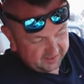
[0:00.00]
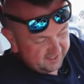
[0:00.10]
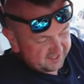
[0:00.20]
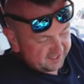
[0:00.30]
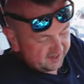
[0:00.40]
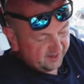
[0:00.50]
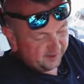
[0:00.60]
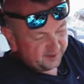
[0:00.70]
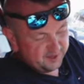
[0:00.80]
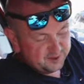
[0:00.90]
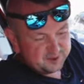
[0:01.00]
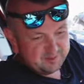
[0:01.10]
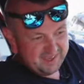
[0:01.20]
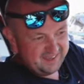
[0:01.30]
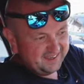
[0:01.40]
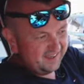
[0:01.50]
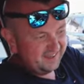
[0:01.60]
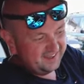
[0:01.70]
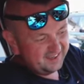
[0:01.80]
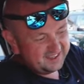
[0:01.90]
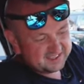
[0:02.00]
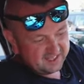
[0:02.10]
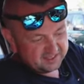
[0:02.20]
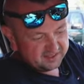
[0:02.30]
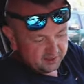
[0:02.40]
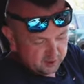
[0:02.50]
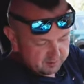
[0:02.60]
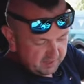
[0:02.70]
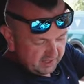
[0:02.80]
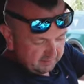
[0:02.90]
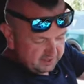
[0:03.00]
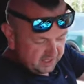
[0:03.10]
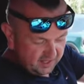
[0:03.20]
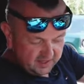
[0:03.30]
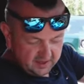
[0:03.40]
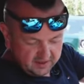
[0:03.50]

that's a regular USB, hey, it's not USB Type-C.